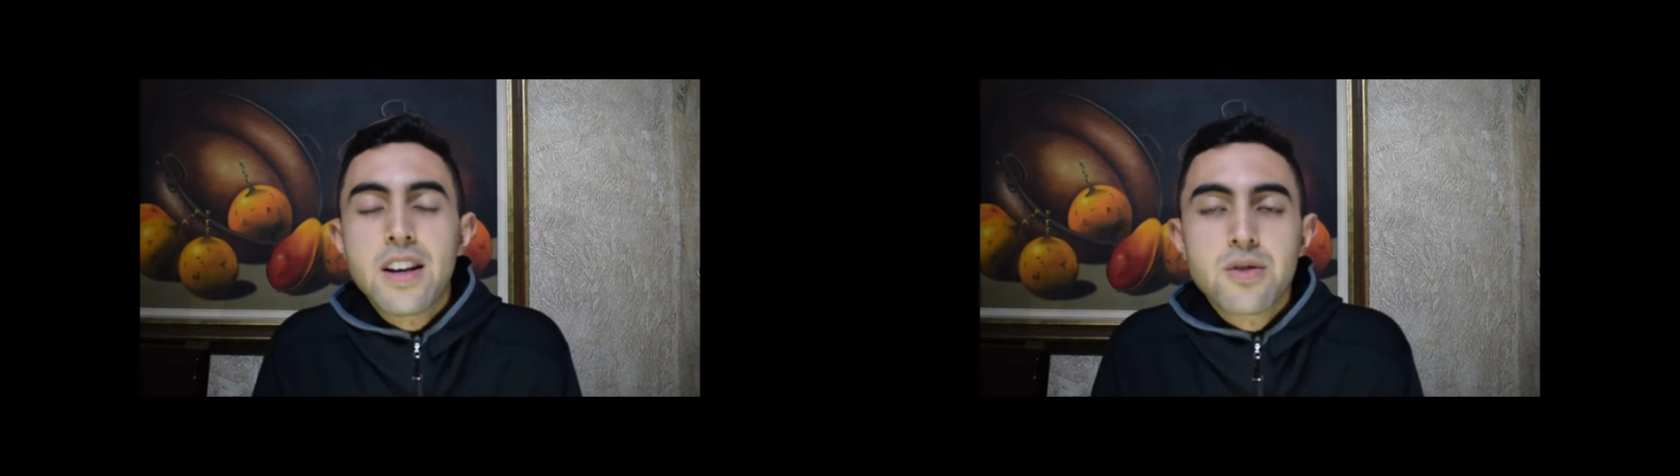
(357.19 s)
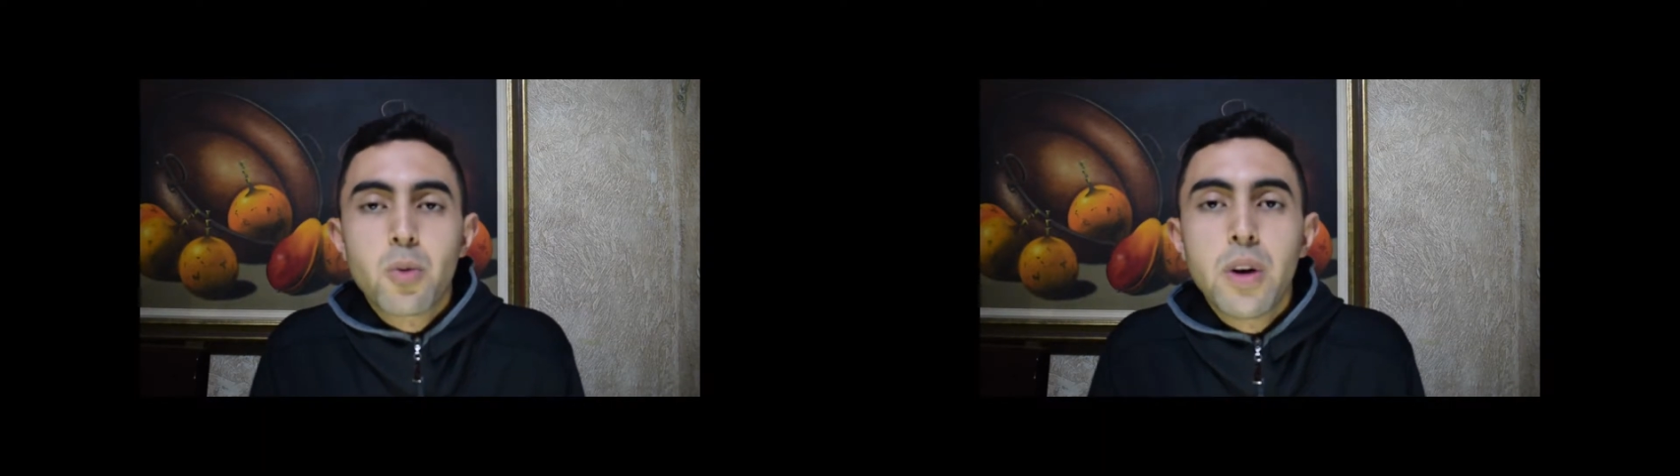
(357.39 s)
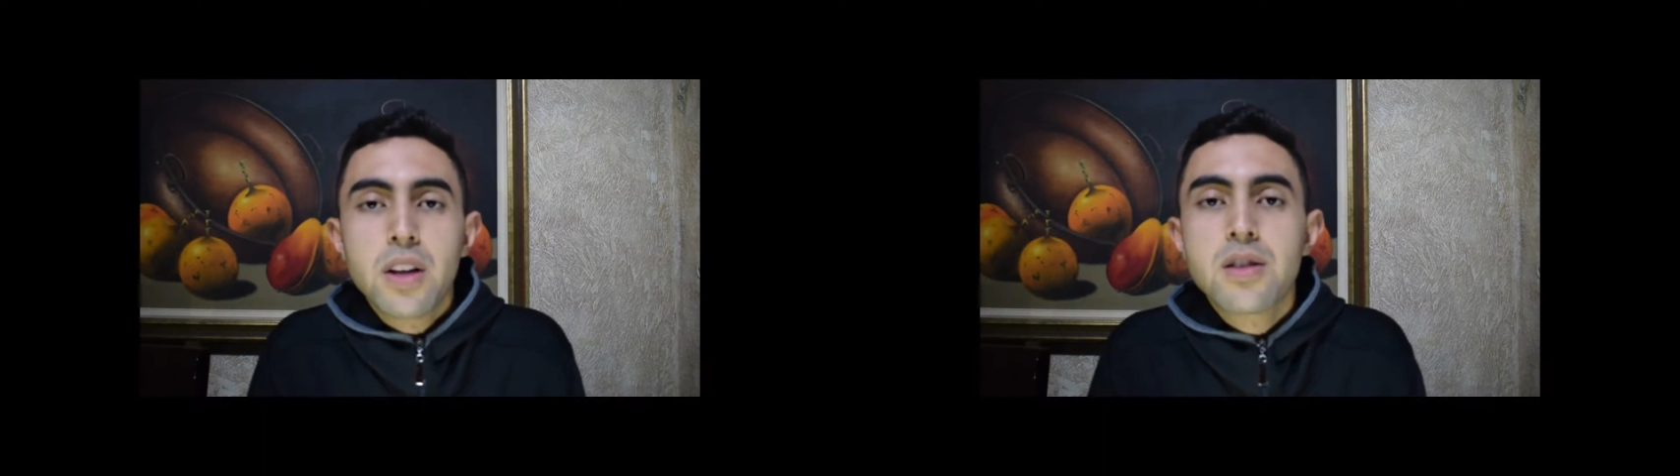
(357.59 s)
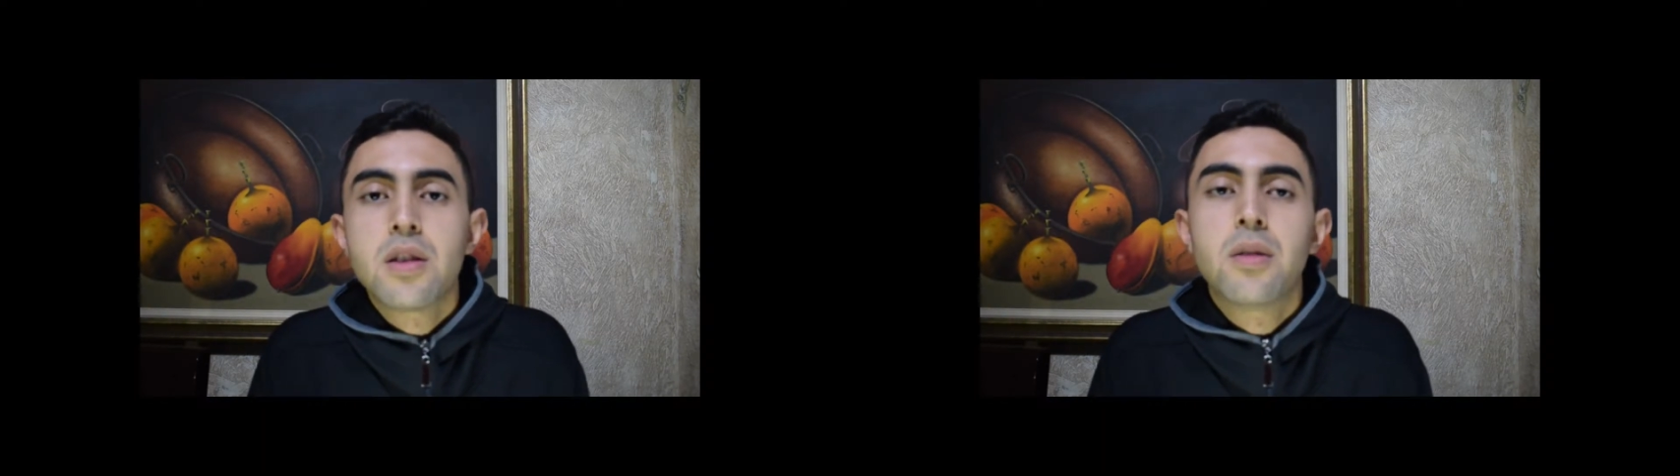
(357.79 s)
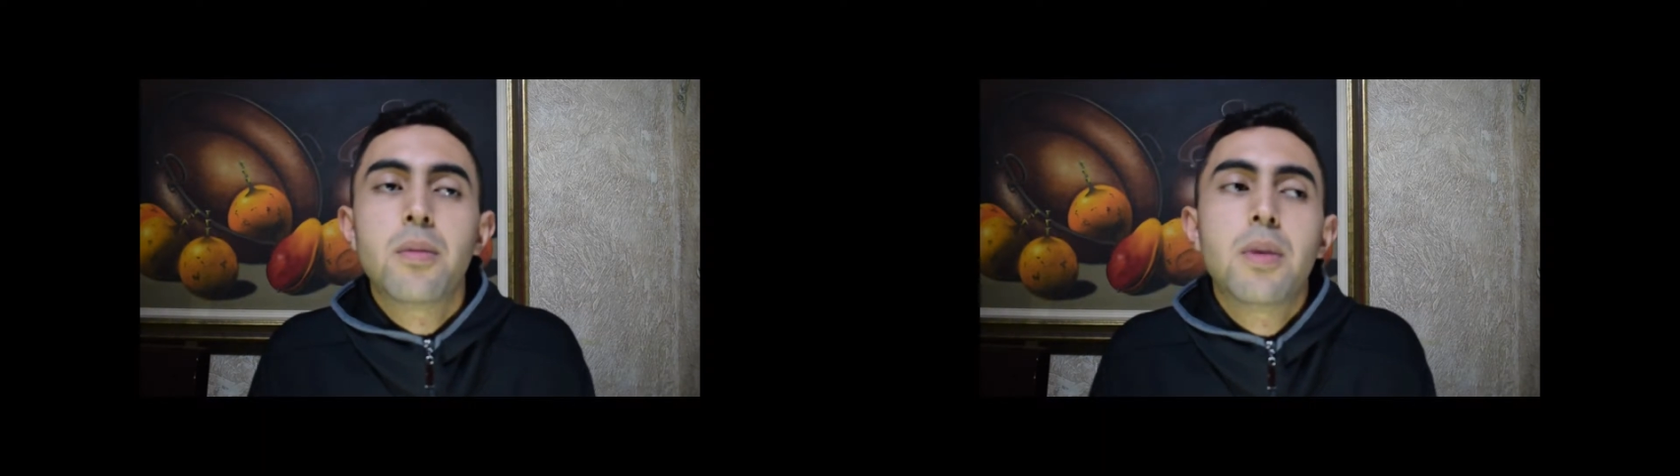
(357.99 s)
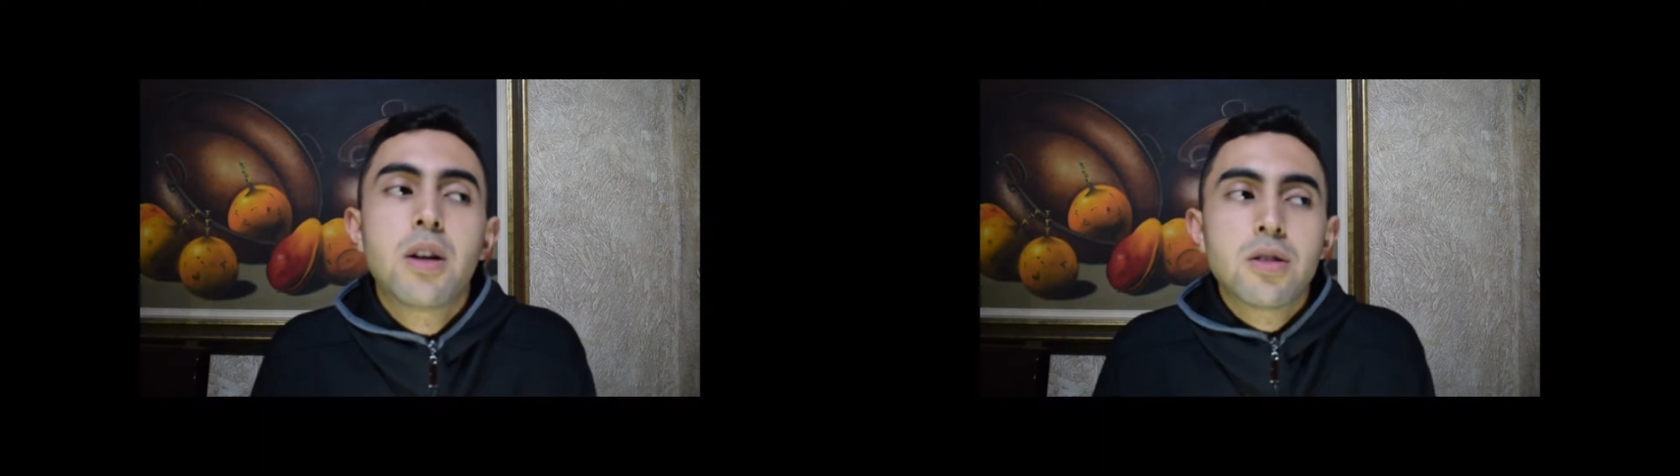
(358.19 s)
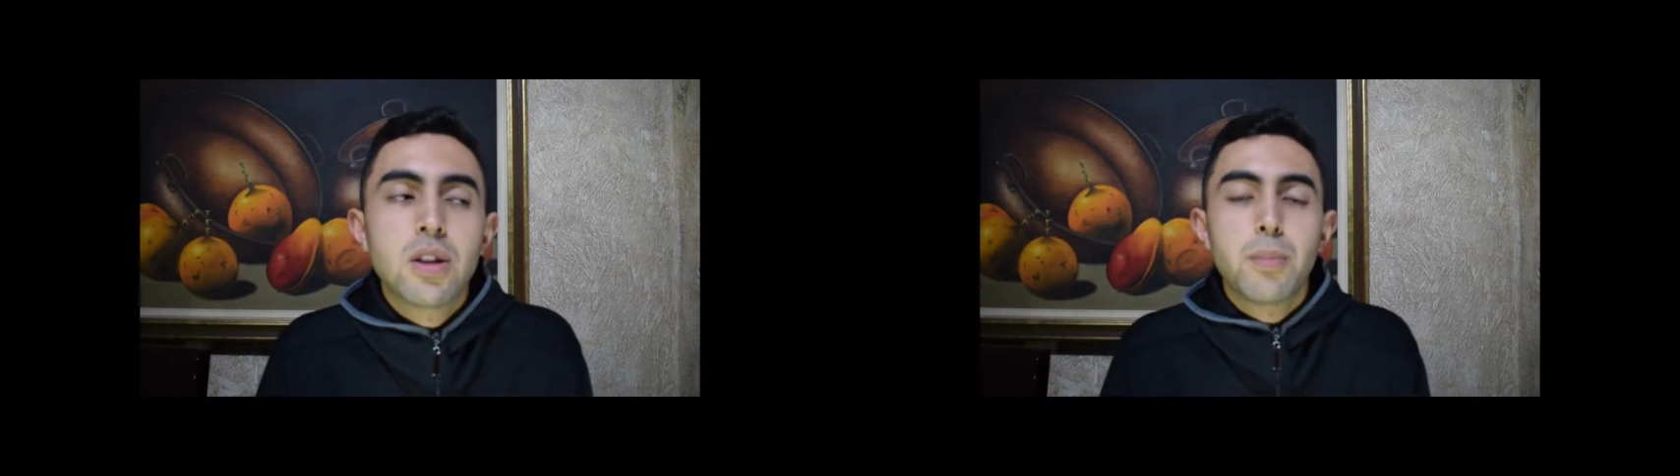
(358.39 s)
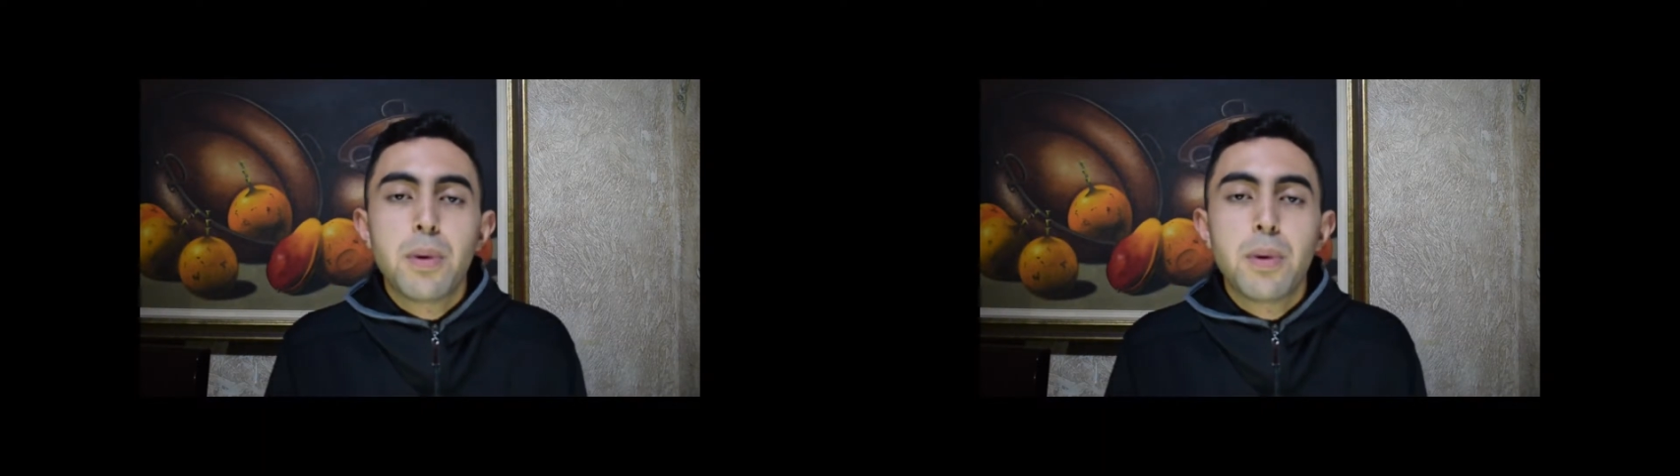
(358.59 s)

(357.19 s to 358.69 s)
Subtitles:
because the people don't want to